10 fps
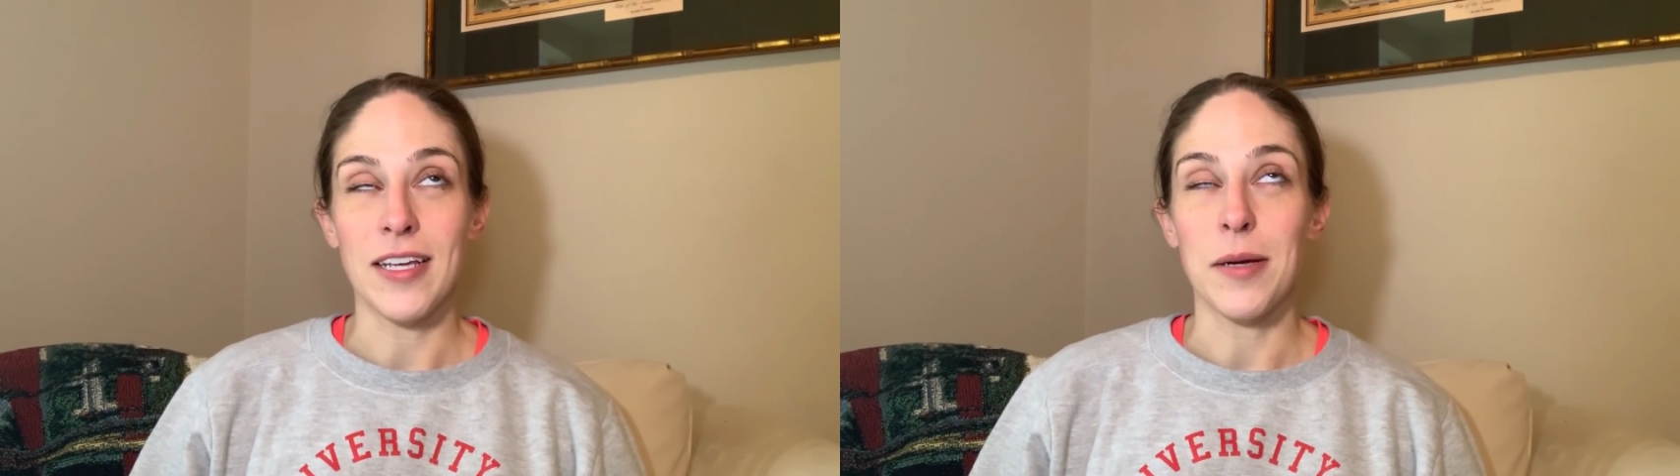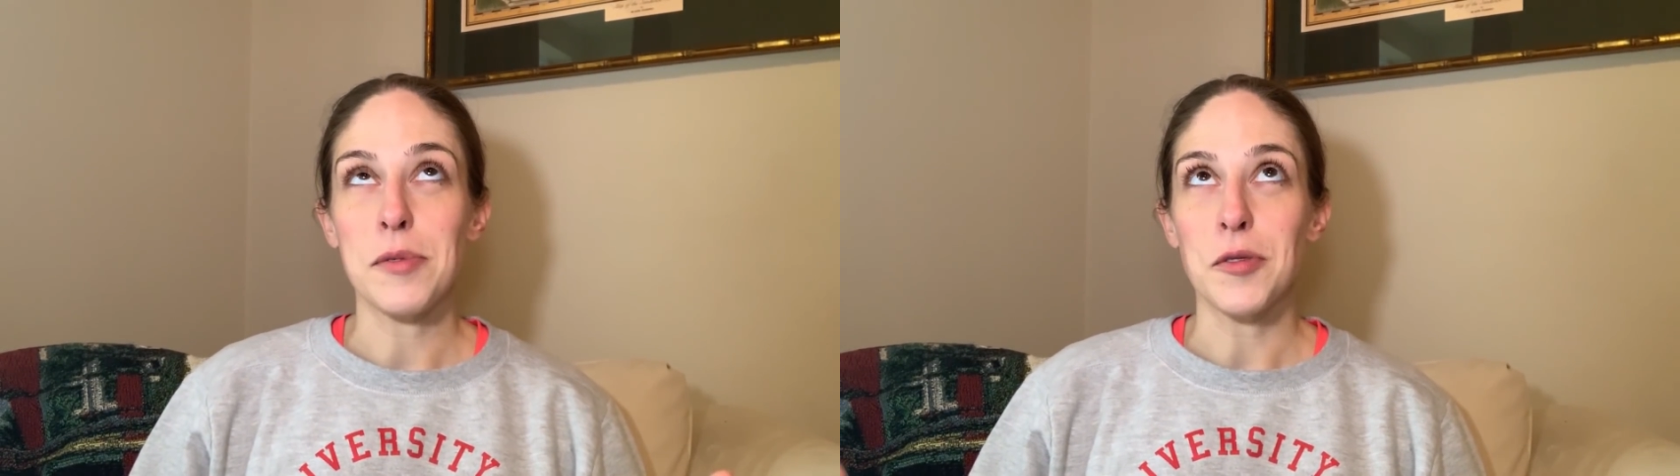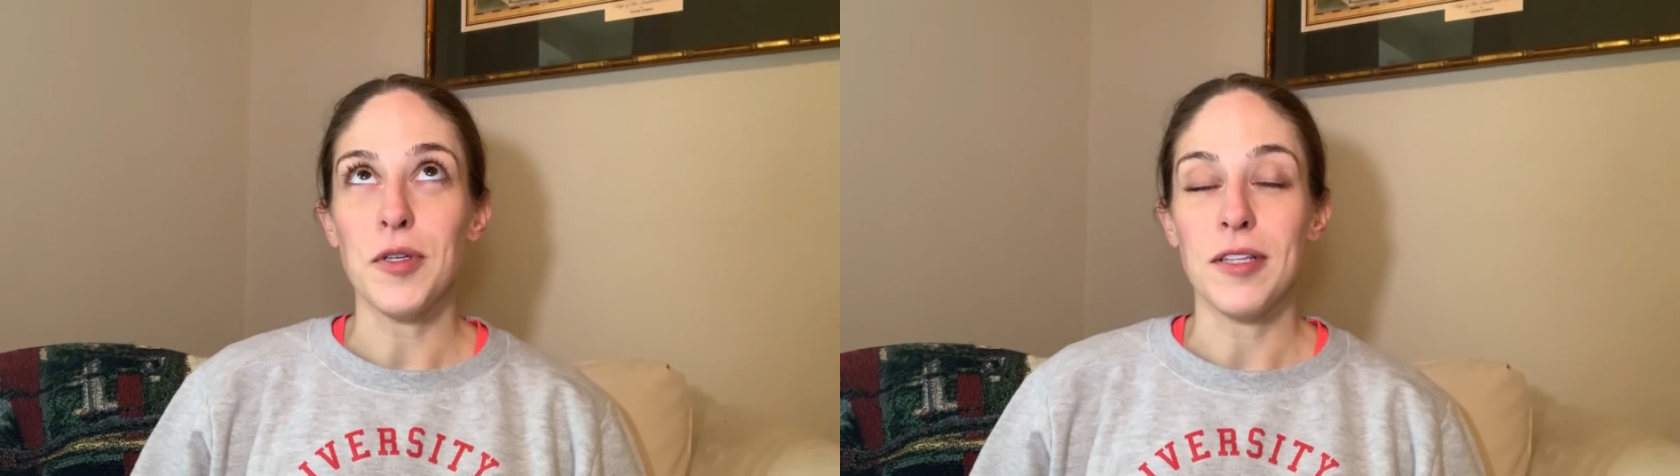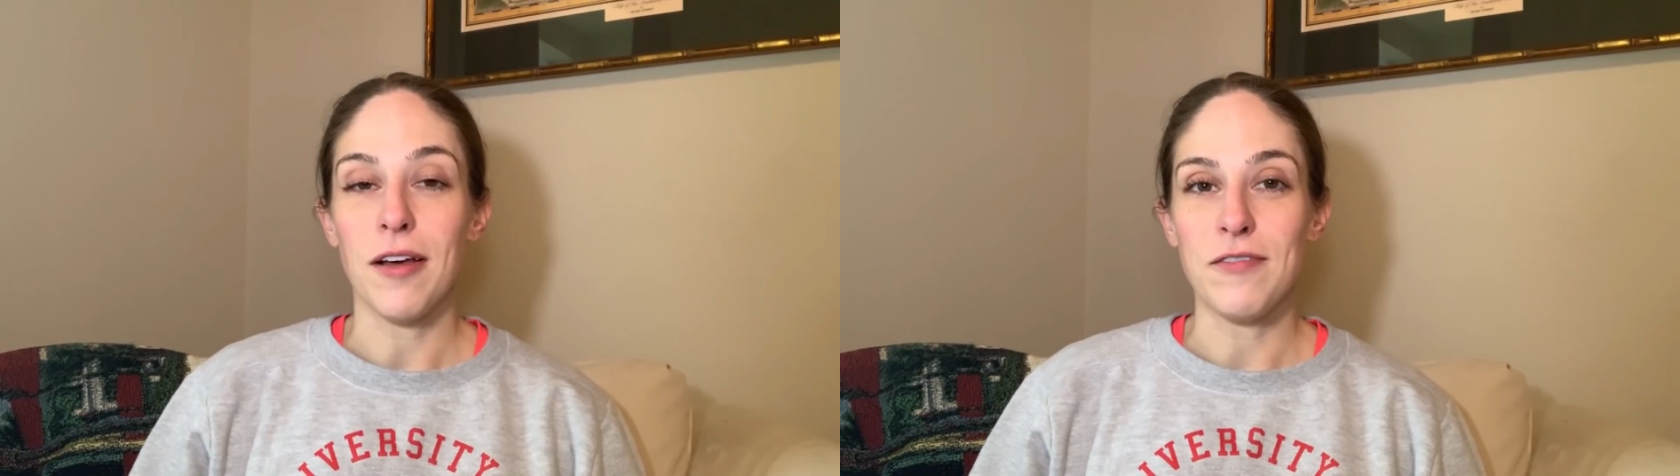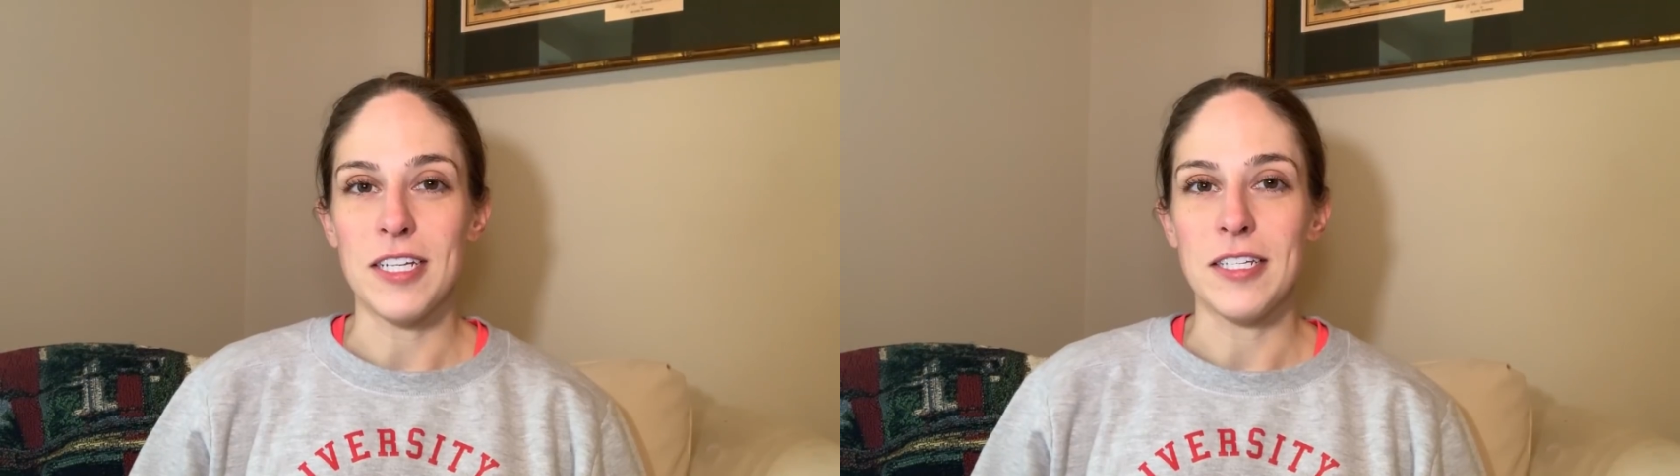I absolutely
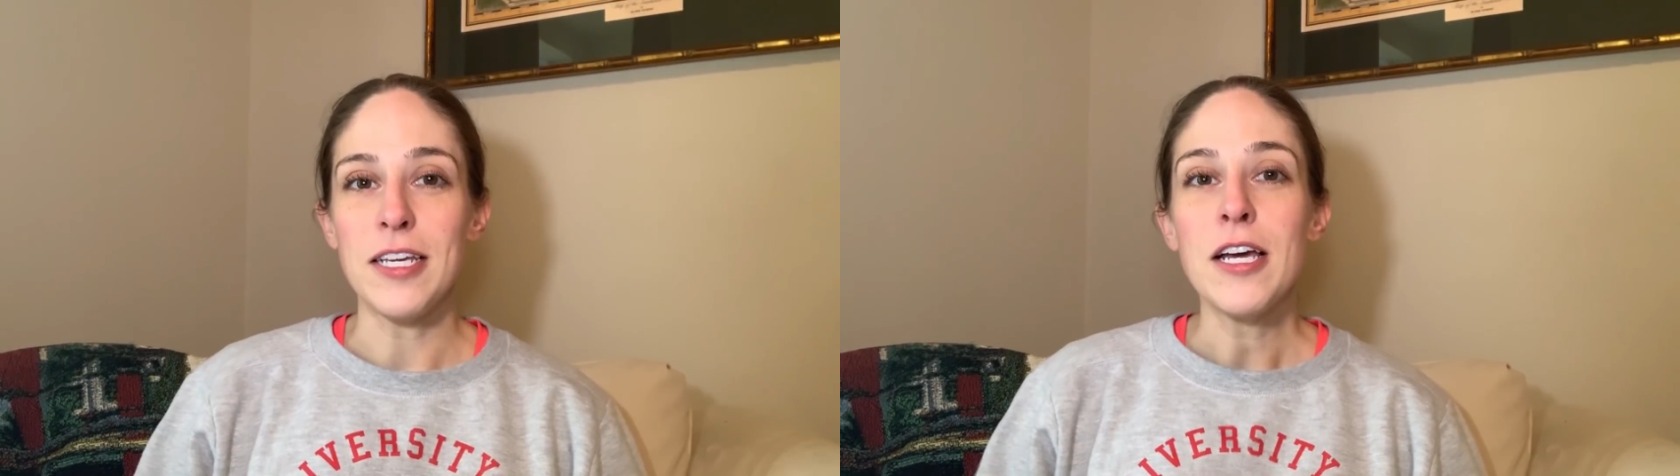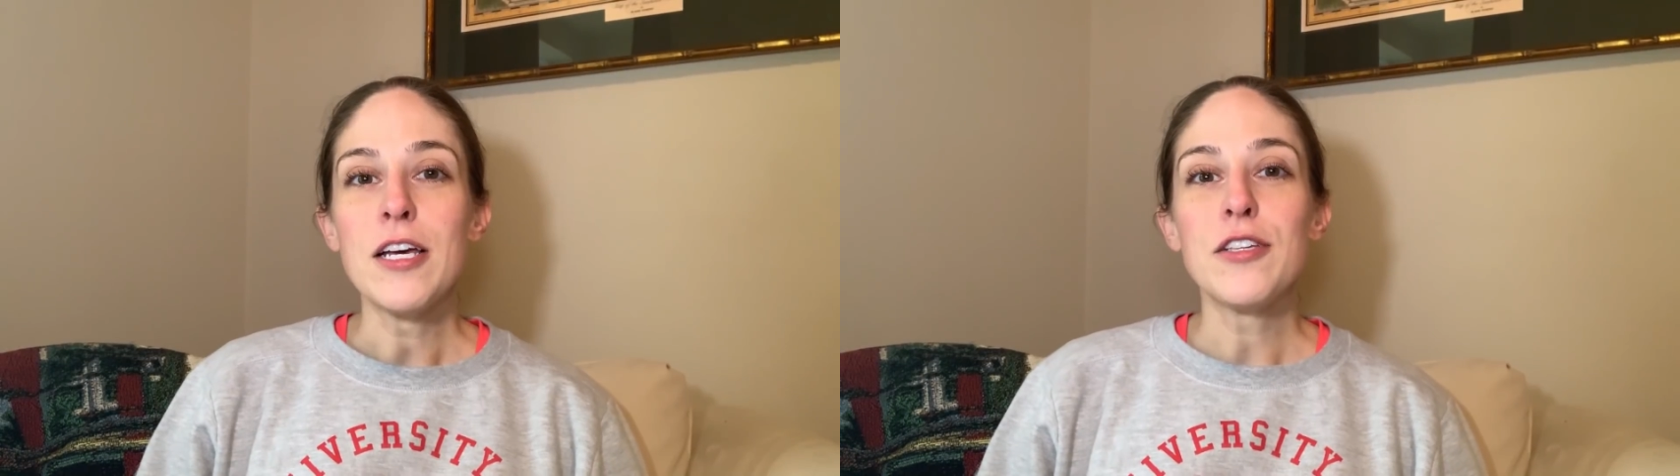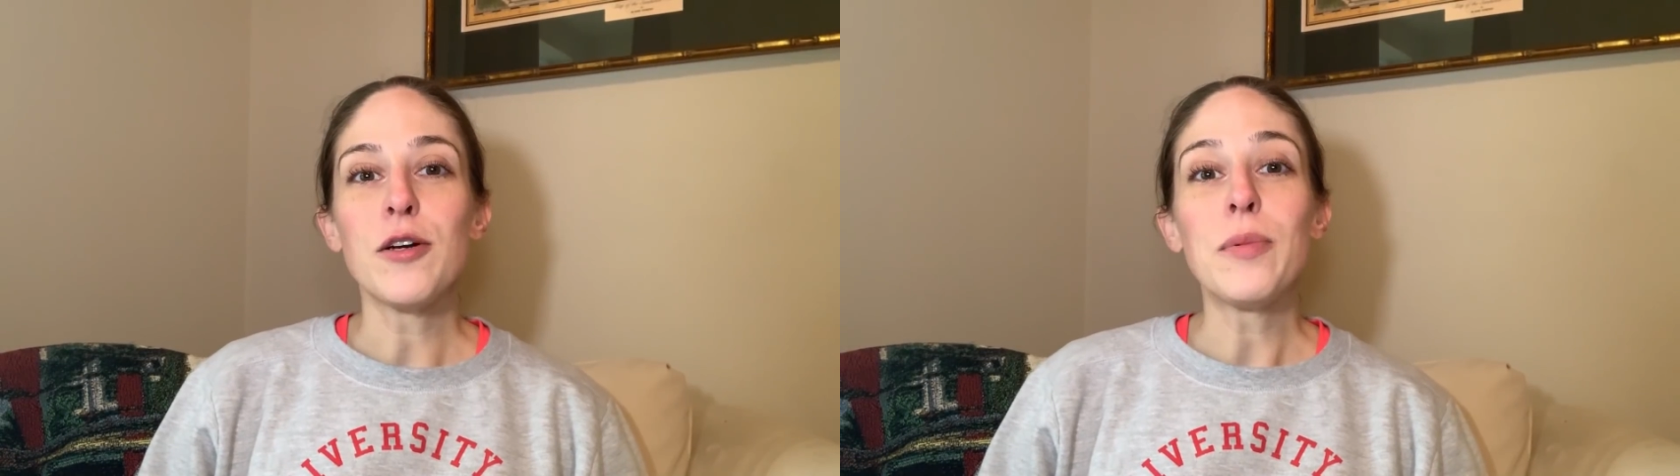love Disney. So